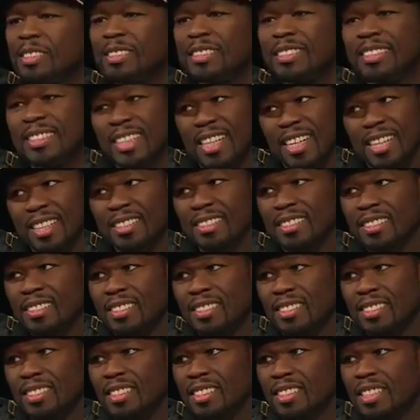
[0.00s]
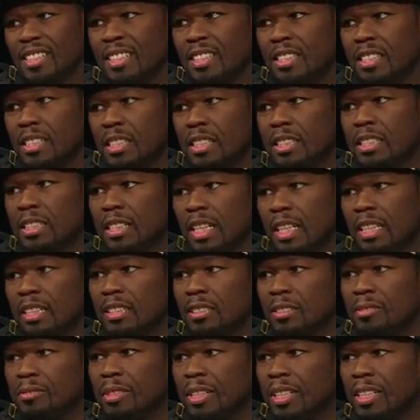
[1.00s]
Yes, he did duck
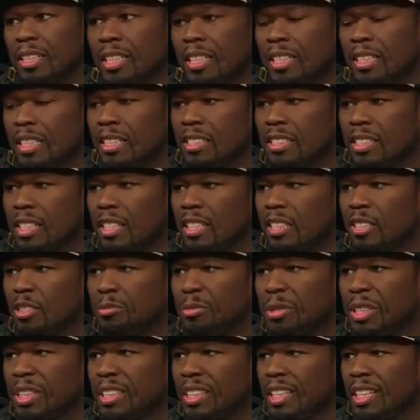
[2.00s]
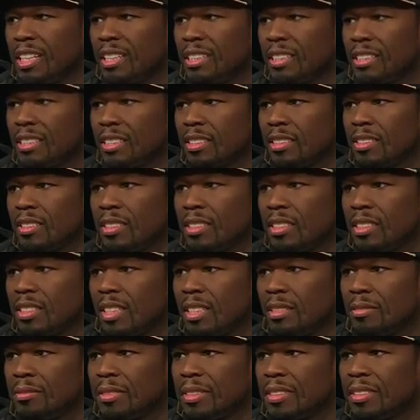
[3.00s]
the fight. That's $100 million, and he just
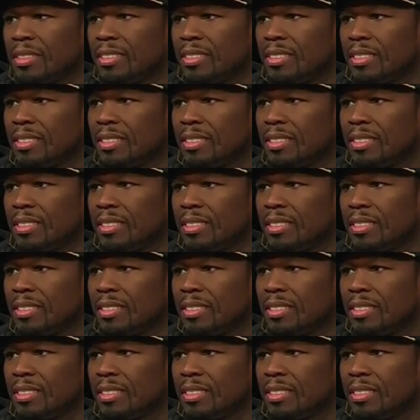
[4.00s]
left it.